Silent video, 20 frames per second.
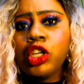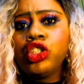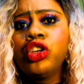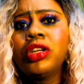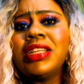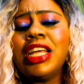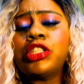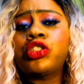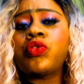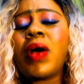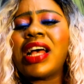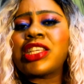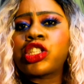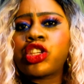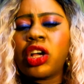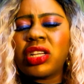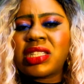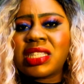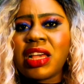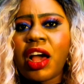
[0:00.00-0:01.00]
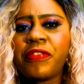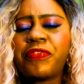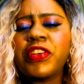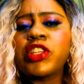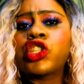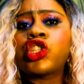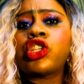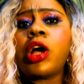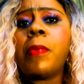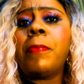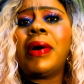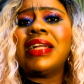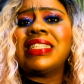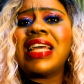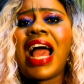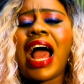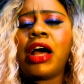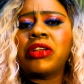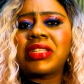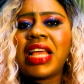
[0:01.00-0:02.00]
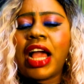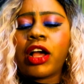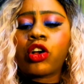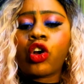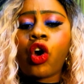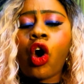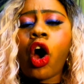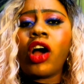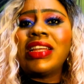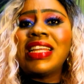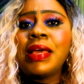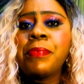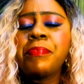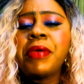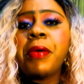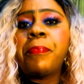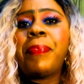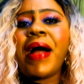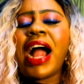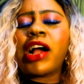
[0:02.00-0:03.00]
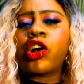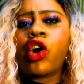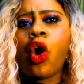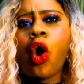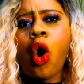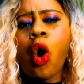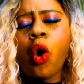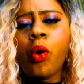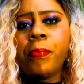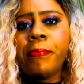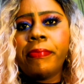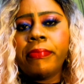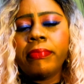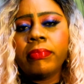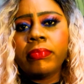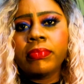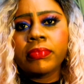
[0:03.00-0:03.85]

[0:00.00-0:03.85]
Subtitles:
You need to ask yourself, is somebody out there calling me back home?